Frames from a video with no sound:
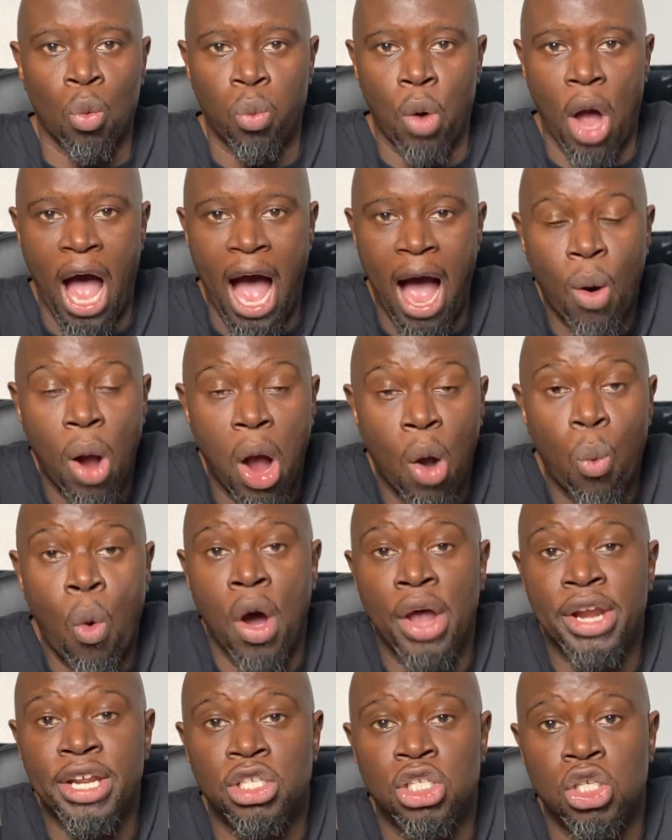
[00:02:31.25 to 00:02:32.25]
how I
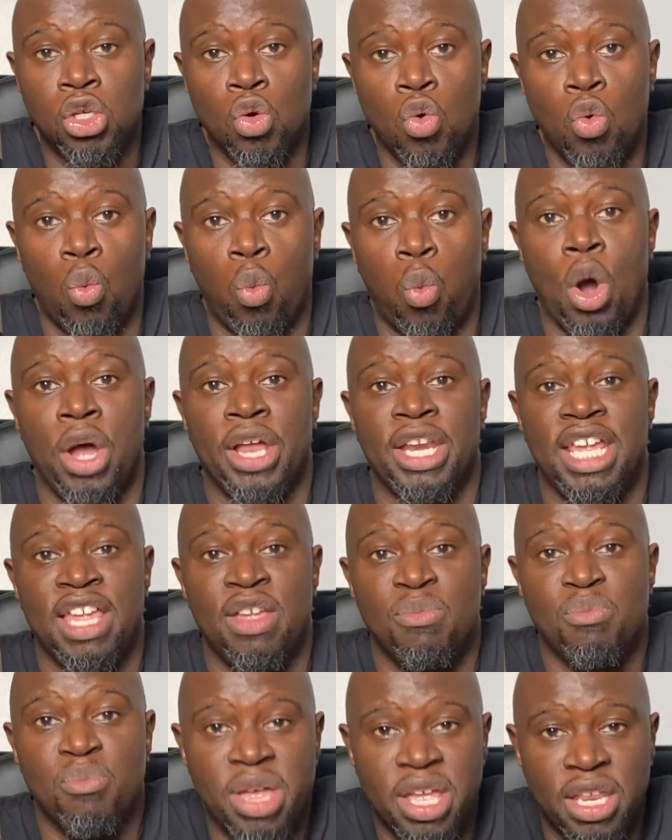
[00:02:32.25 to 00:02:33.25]
wanted to what it
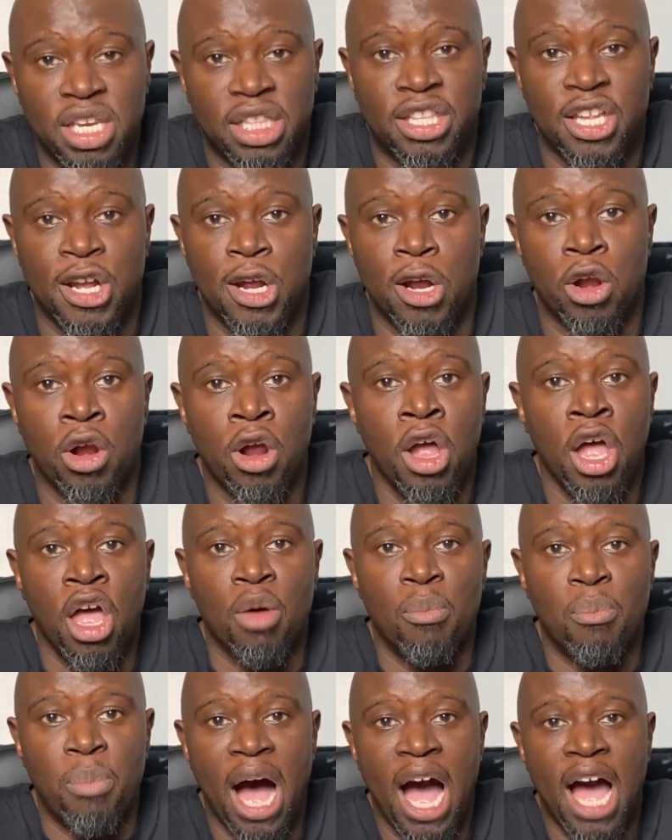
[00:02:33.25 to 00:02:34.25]
meant there
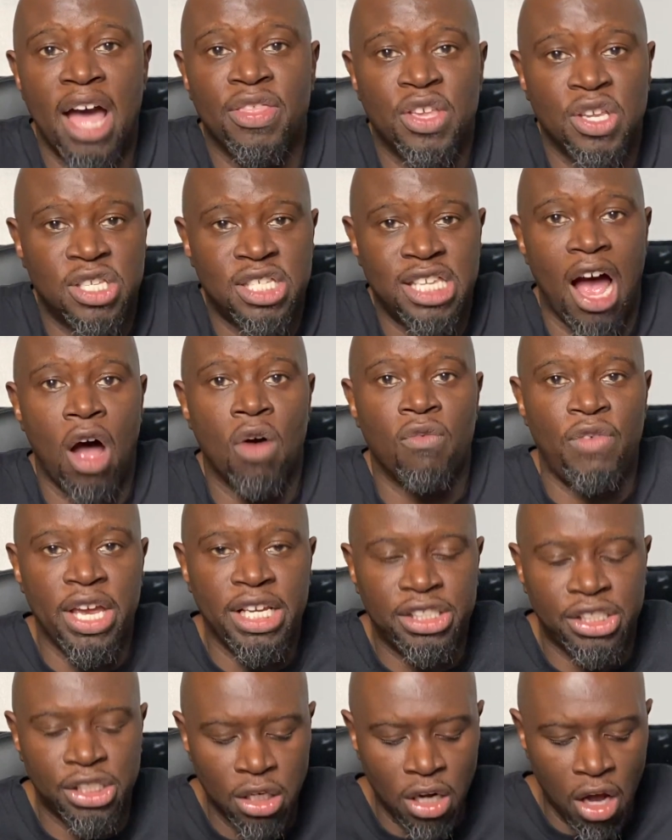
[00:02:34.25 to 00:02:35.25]
by the
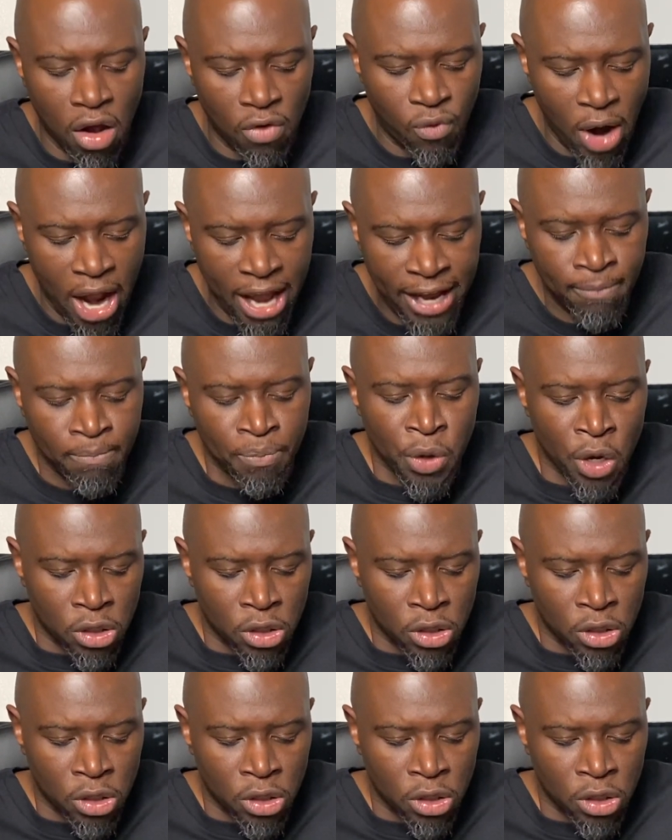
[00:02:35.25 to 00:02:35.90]
salvation of, right?